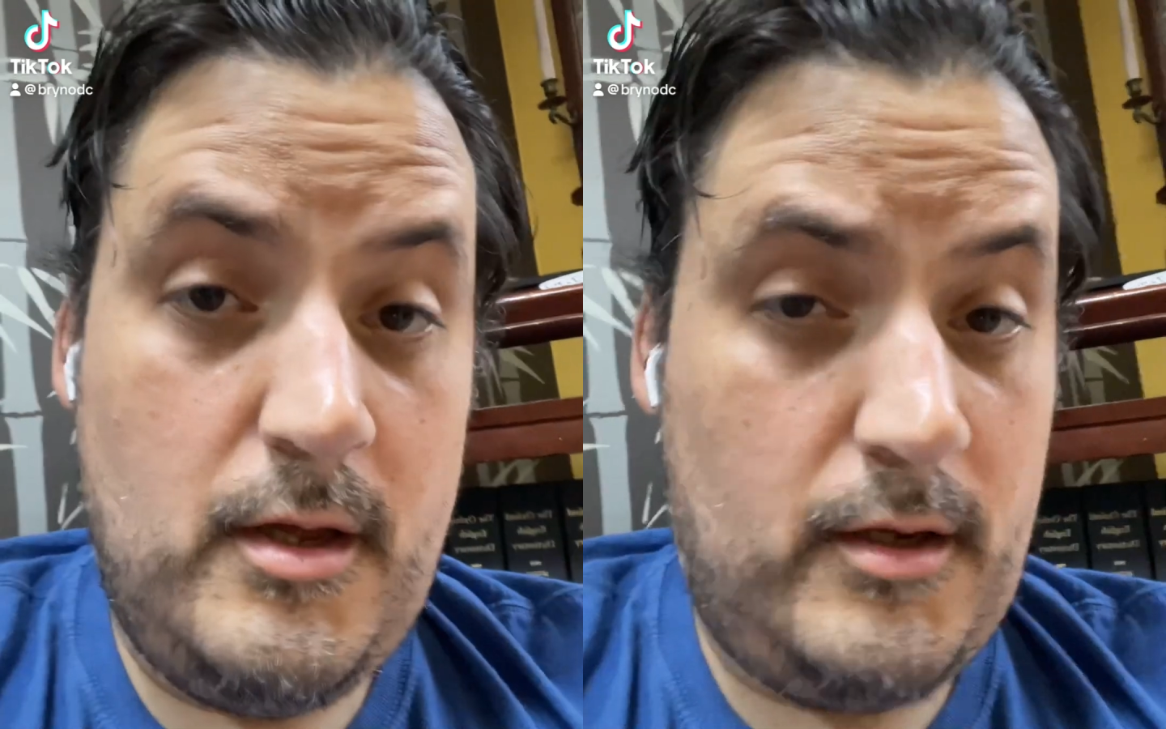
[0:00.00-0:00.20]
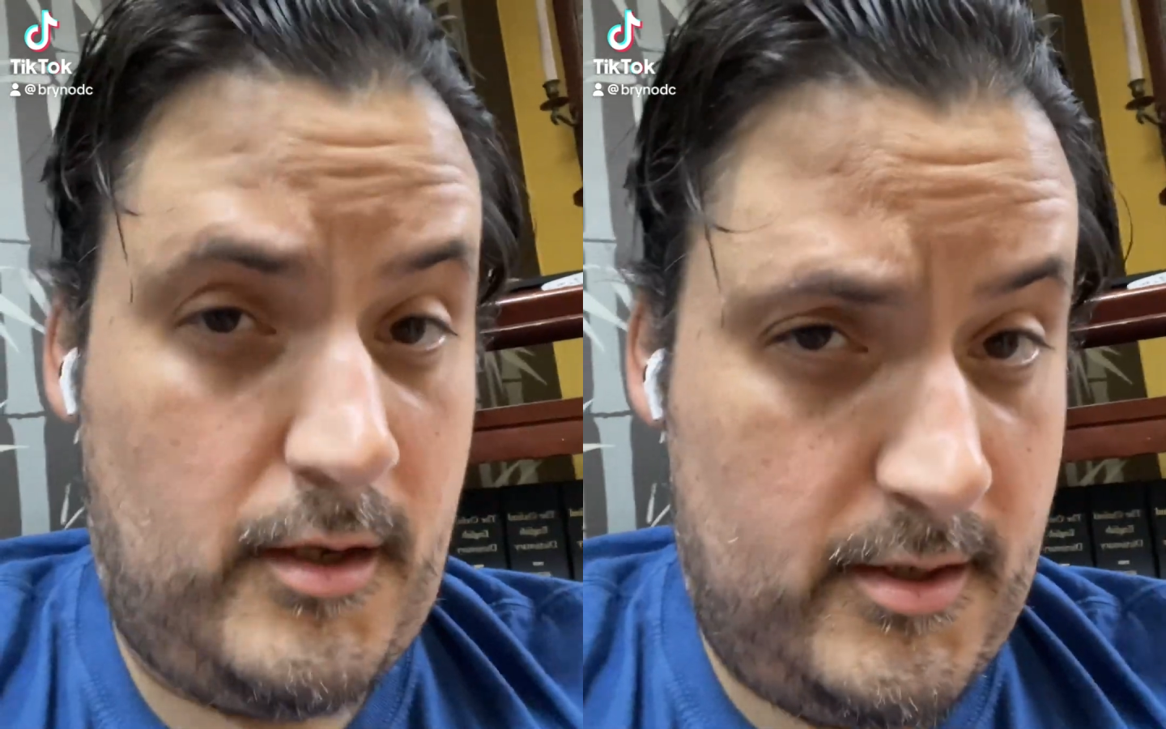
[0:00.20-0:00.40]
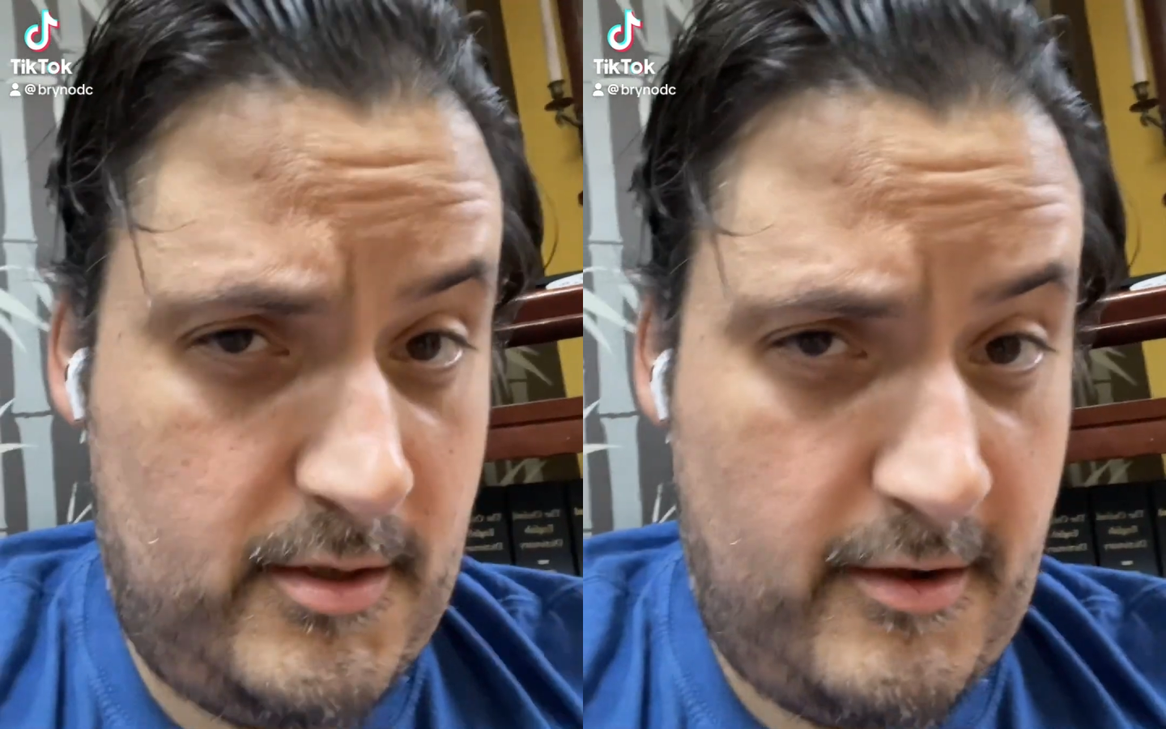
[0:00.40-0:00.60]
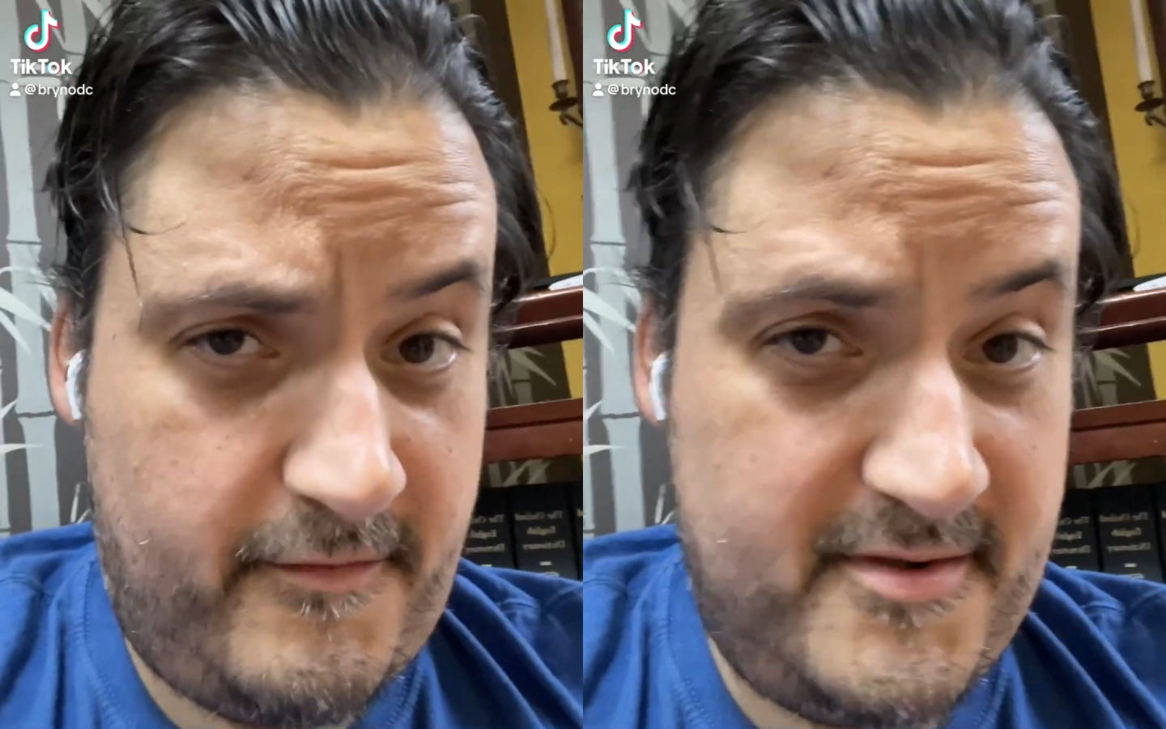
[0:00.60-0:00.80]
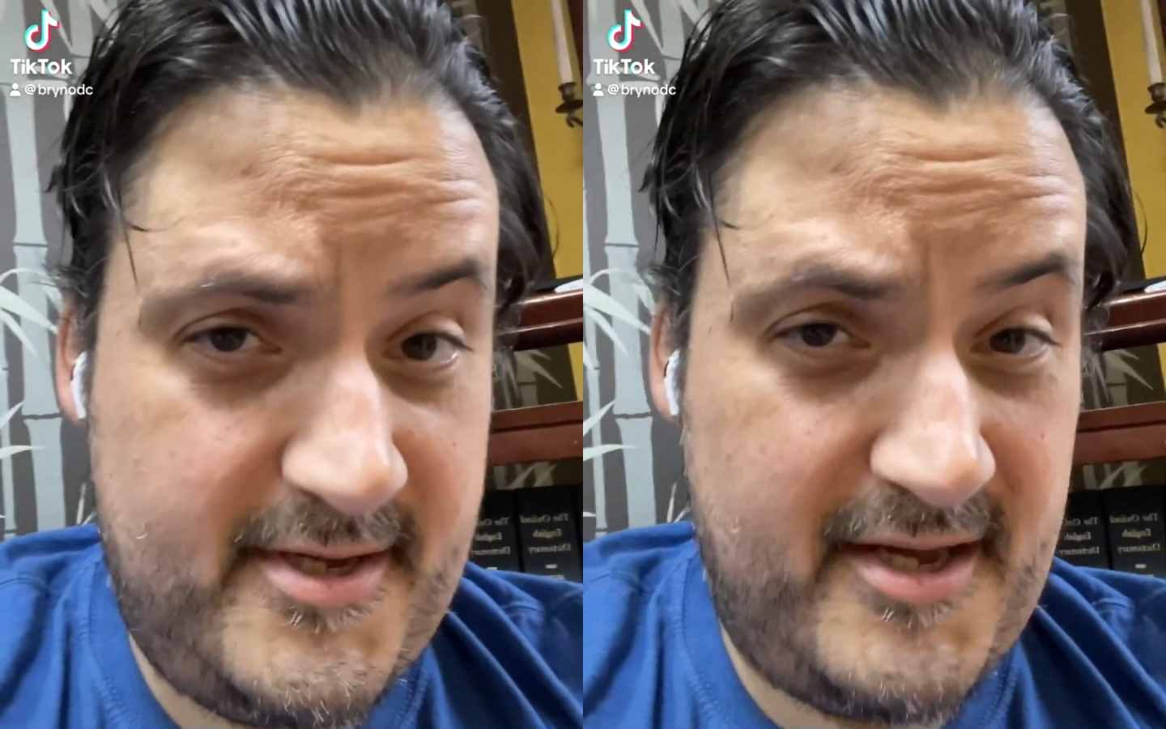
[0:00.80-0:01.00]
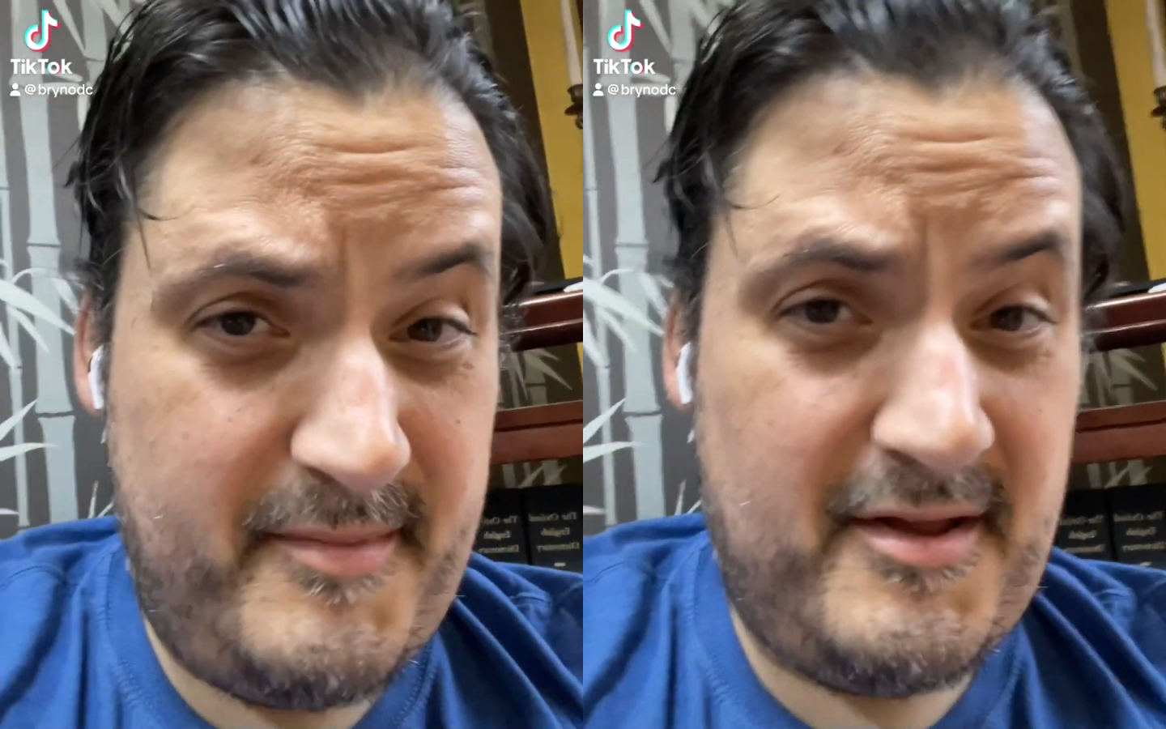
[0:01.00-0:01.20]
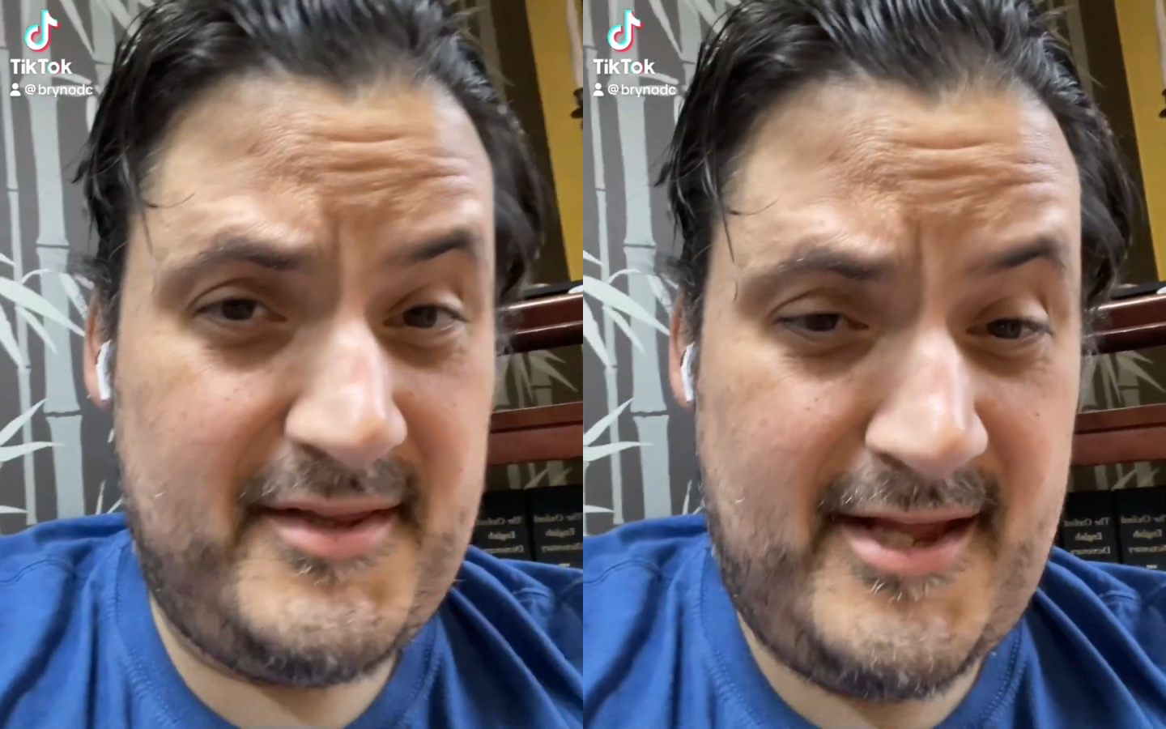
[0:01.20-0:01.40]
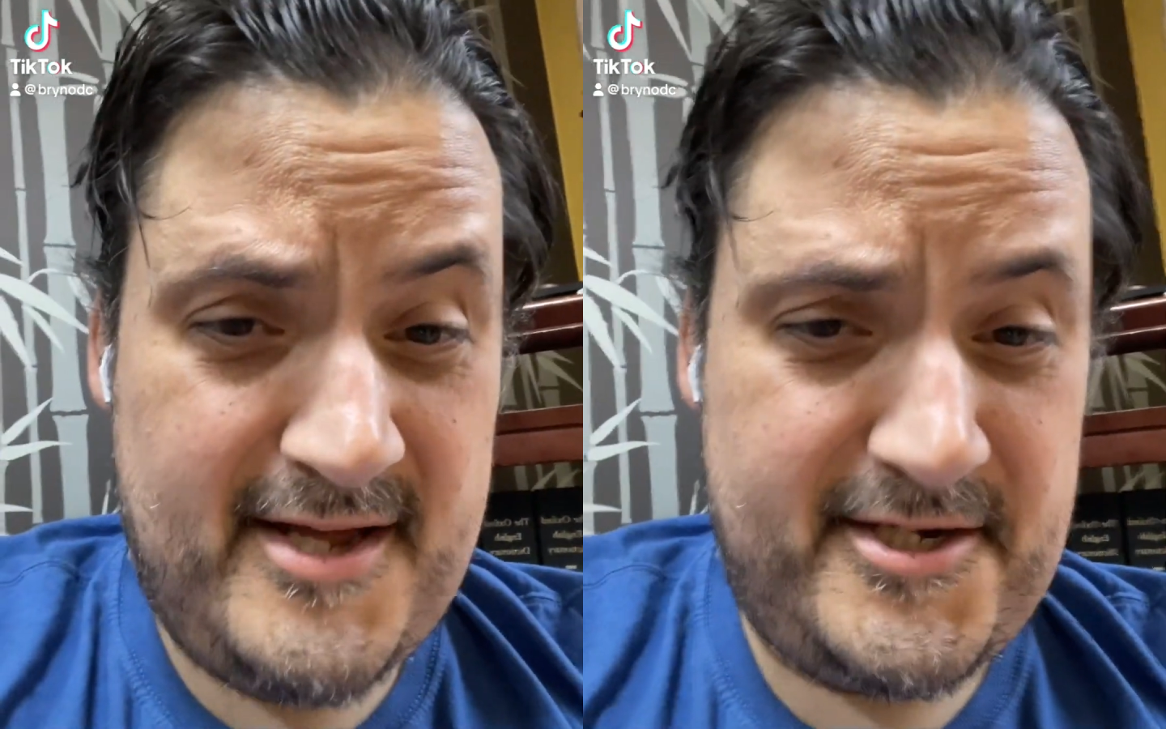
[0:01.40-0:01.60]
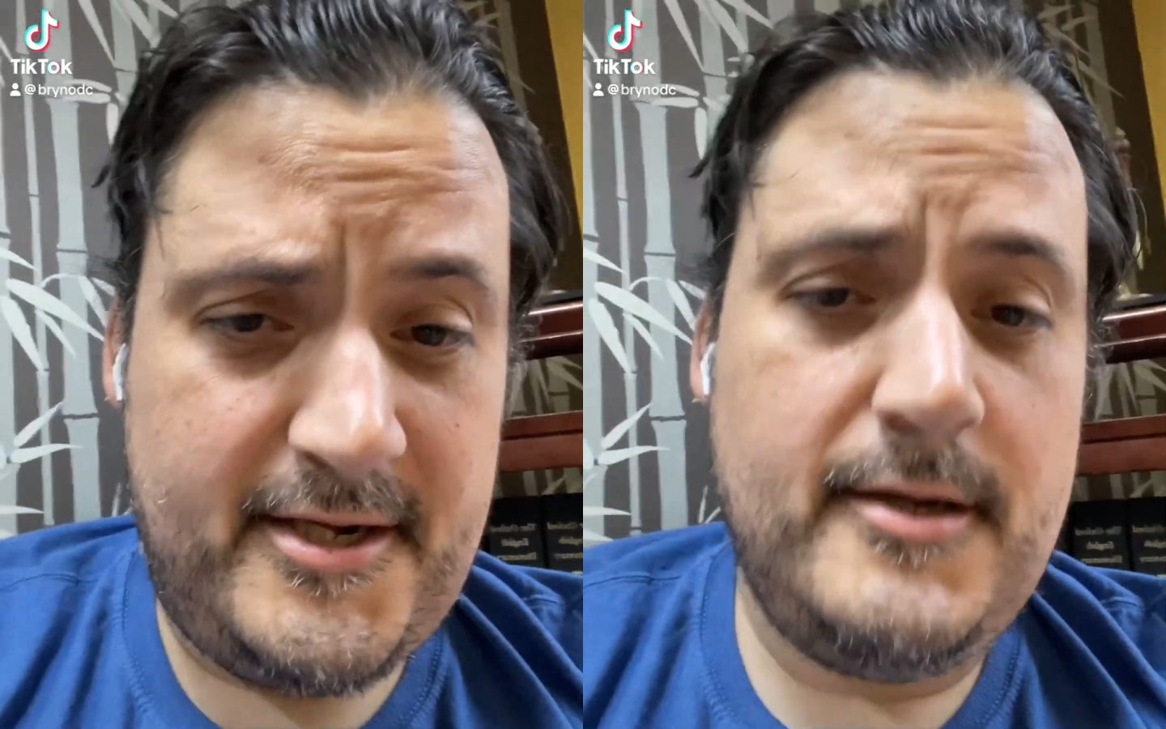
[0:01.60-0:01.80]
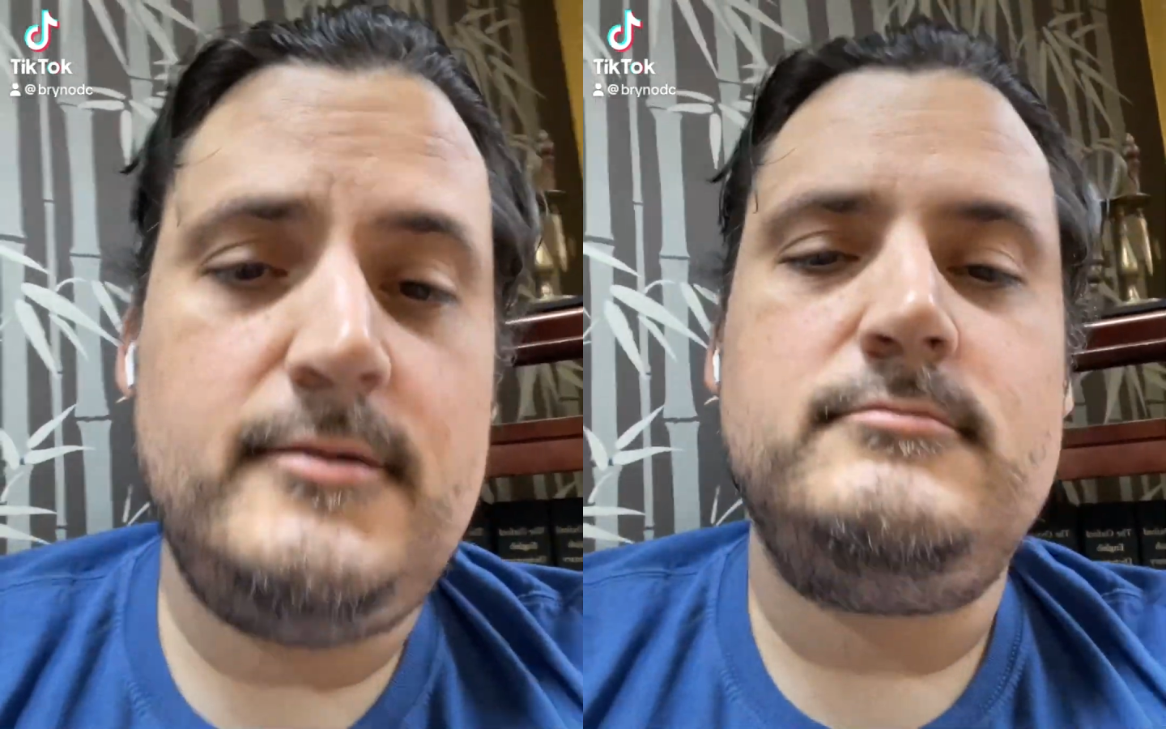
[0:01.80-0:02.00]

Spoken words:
Gonna talk for a second about logic.